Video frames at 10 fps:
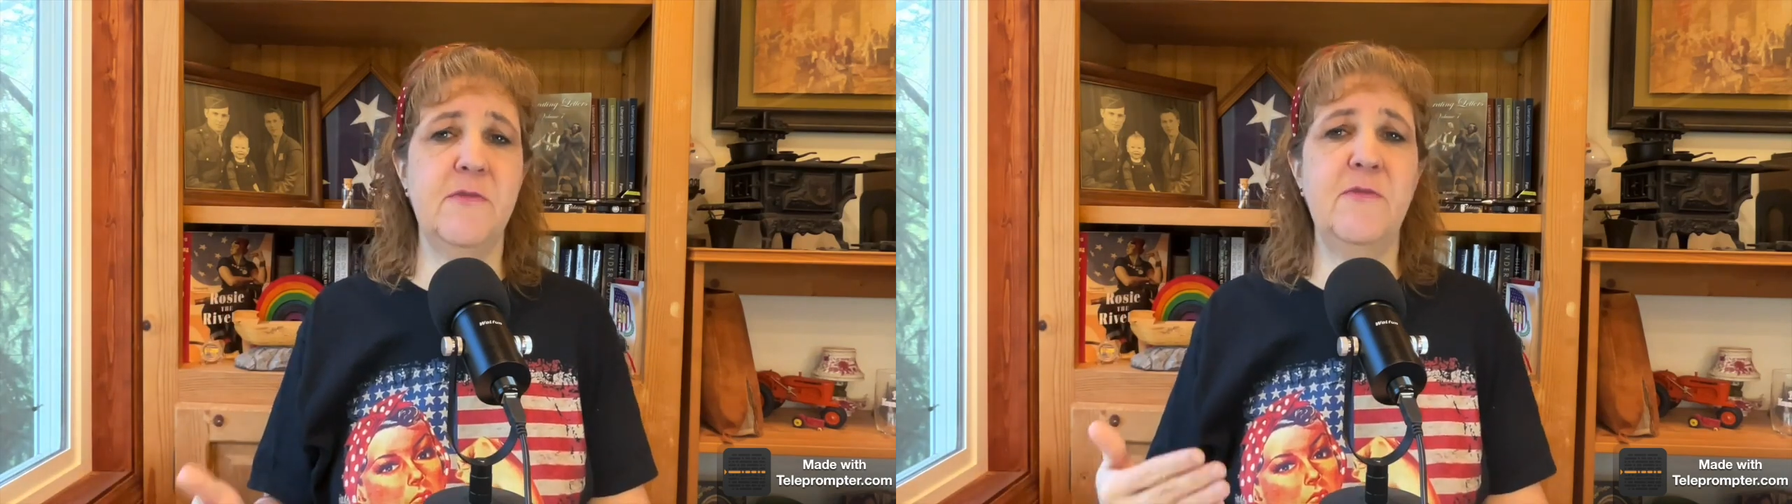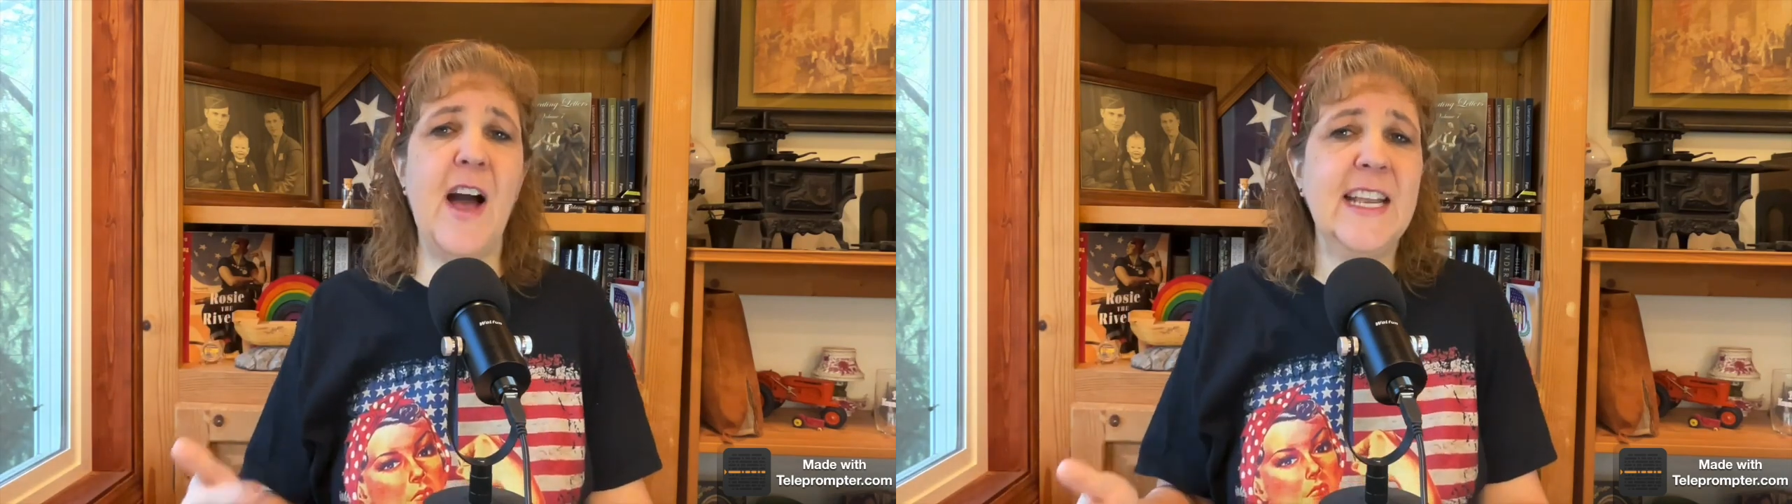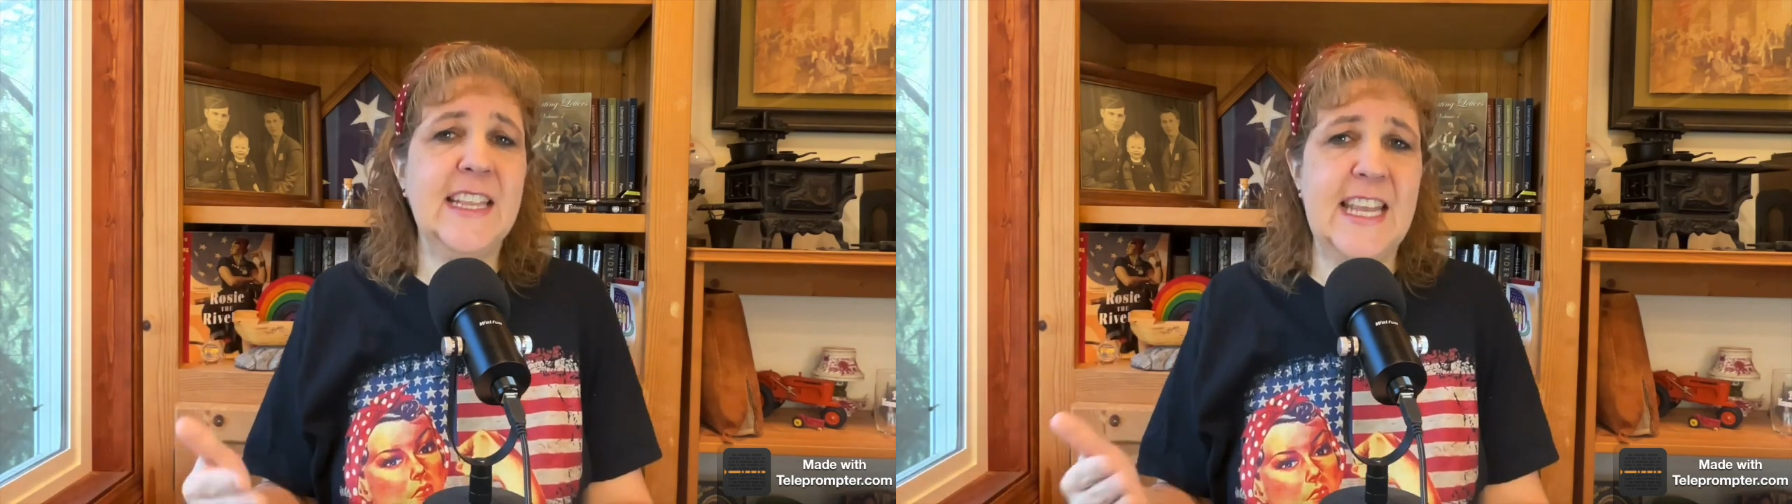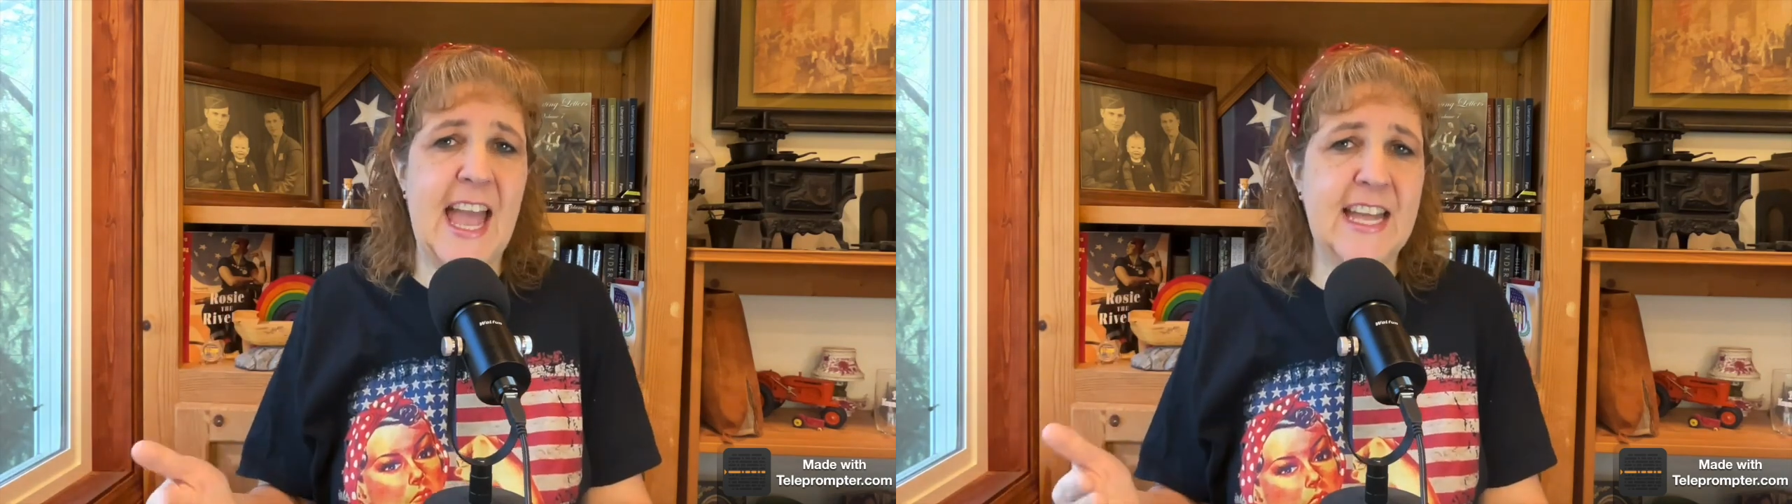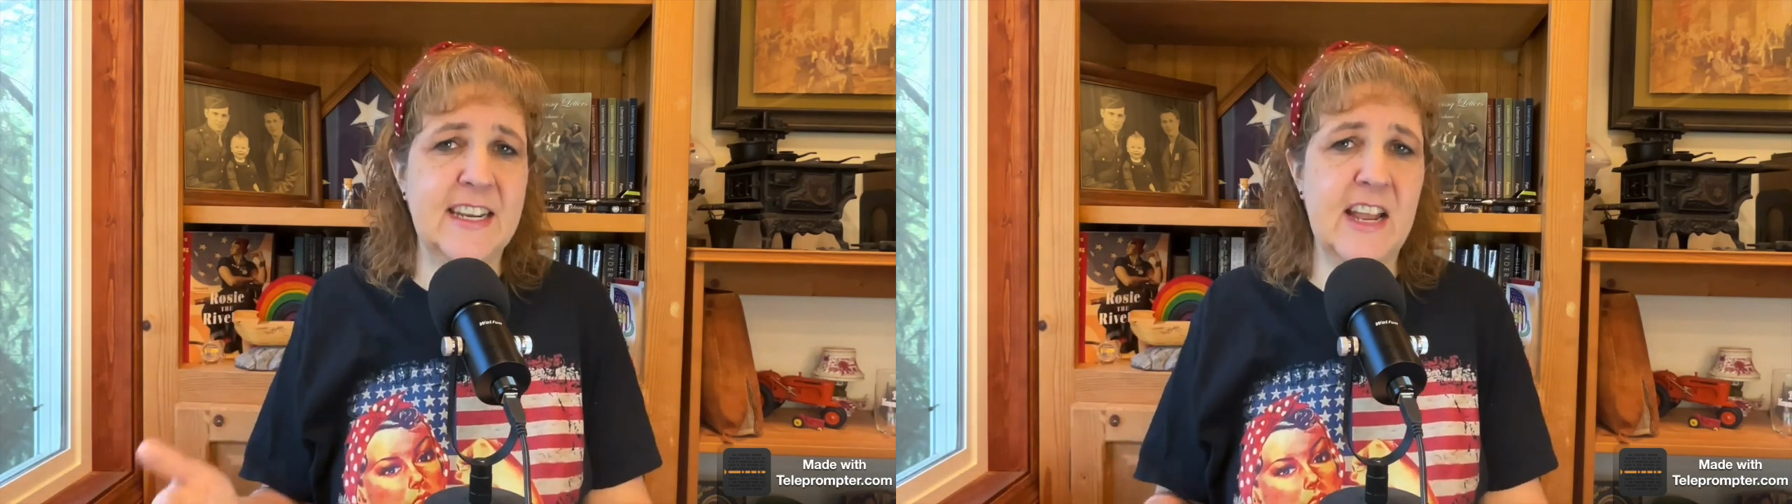finally
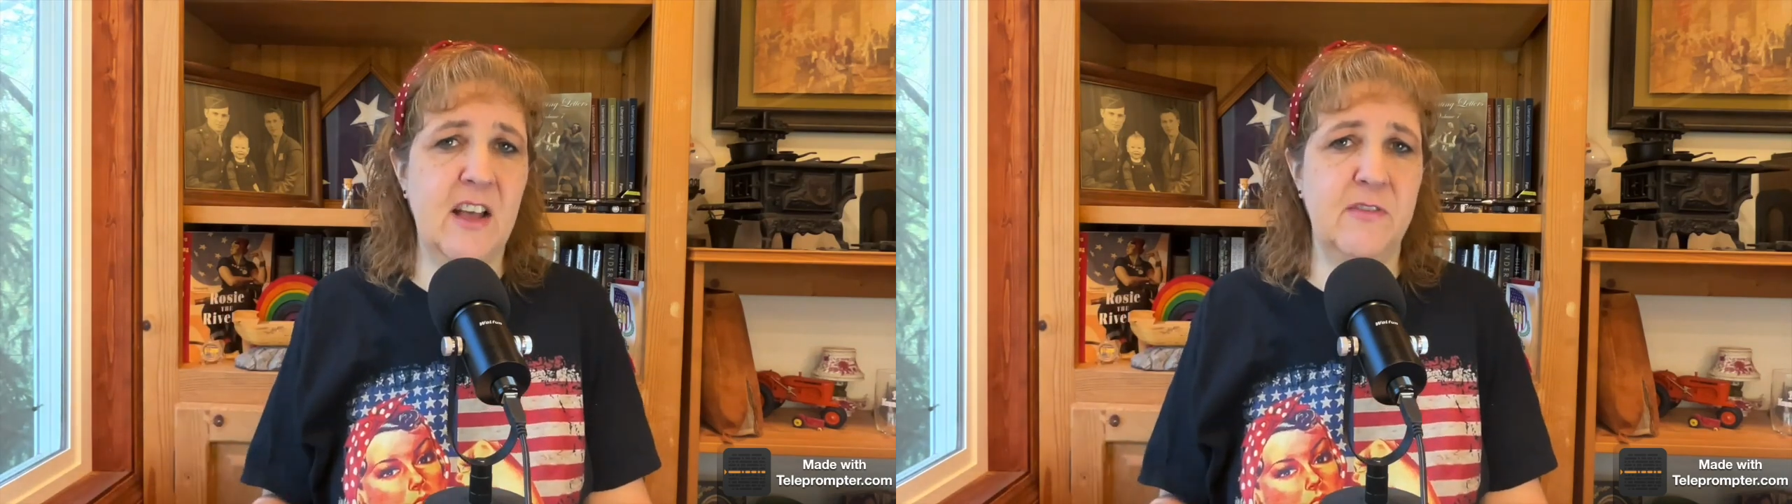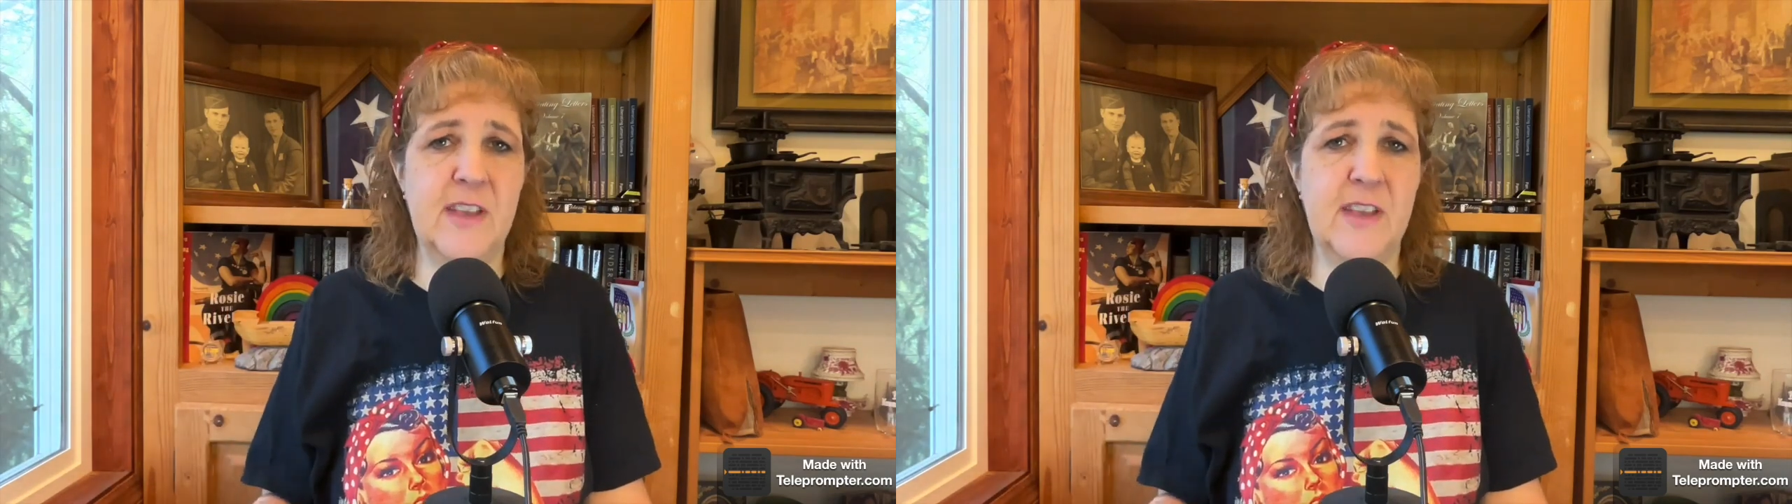had enough,